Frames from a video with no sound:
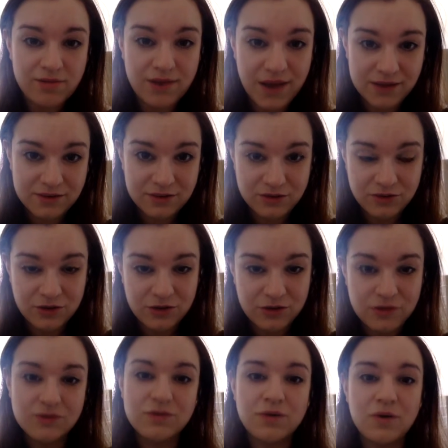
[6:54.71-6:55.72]
flatter
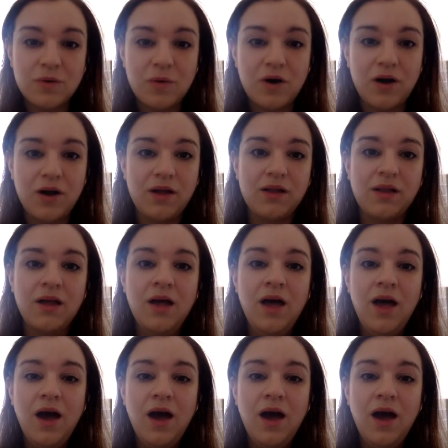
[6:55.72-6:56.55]
shoes for a while.